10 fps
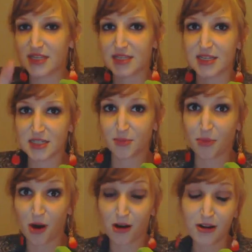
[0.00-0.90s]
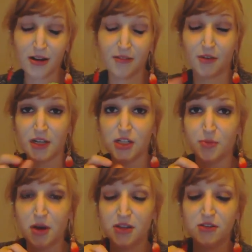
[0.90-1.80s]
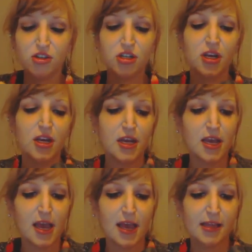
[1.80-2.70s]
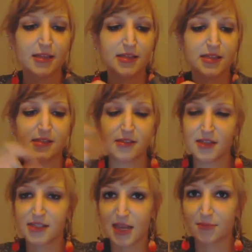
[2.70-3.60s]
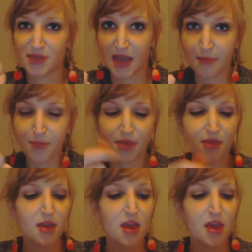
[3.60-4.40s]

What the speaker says: distance apart for each punch, and the same depth.